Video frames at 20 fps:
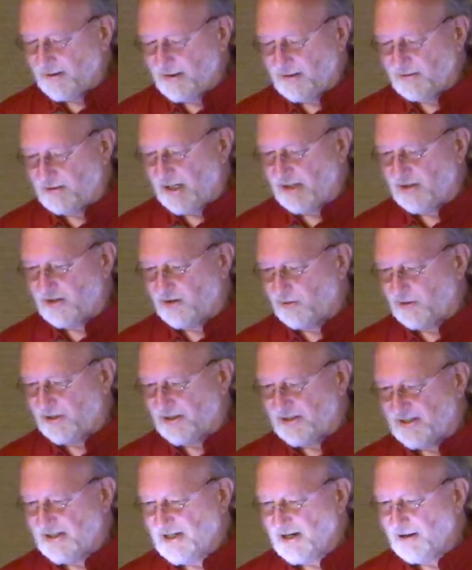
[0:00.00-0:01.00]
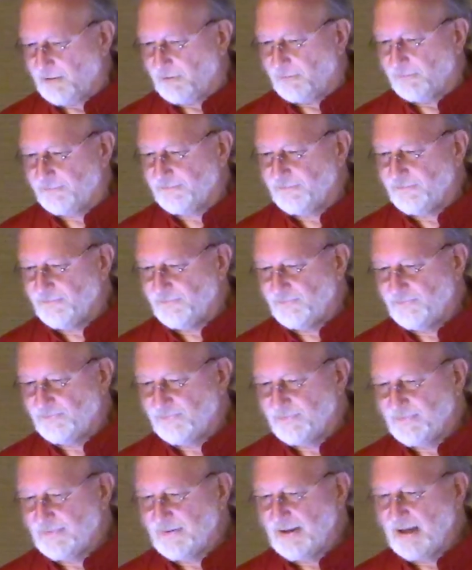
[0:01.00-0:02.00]
Nature itself.
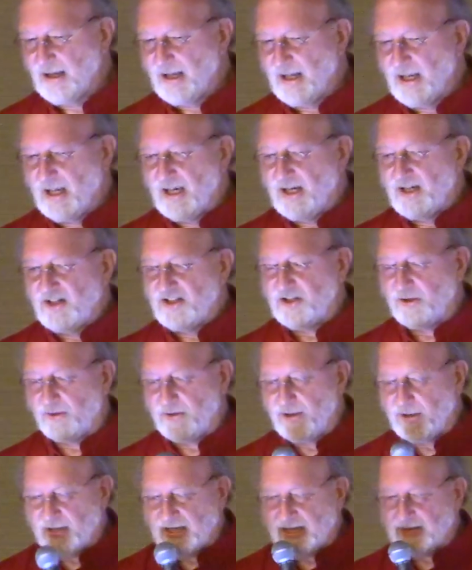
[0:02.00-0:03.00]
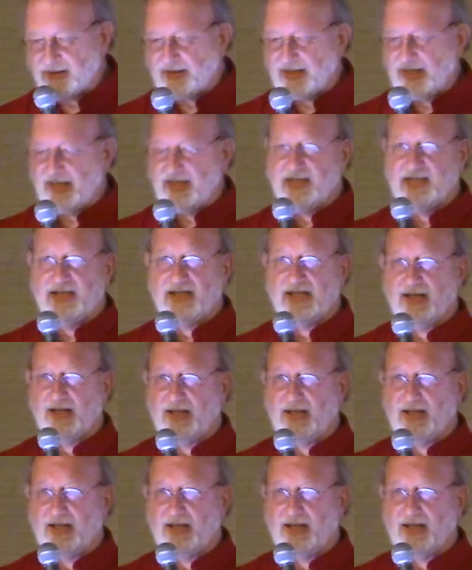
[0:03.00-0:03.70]
So you get these